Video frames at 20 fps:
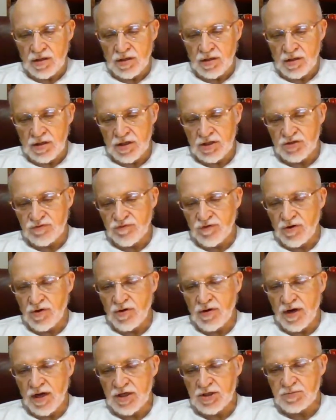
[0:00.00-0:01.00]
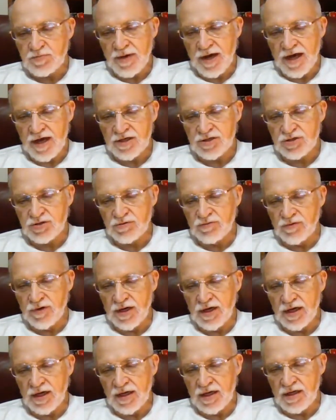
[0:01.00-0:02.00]
Liz Flores passed
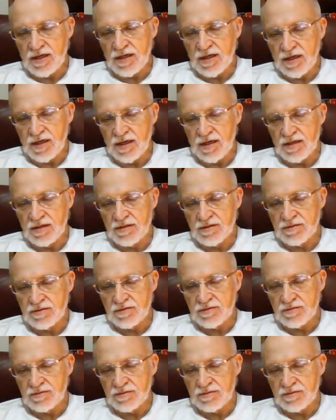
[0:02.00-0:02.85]
away in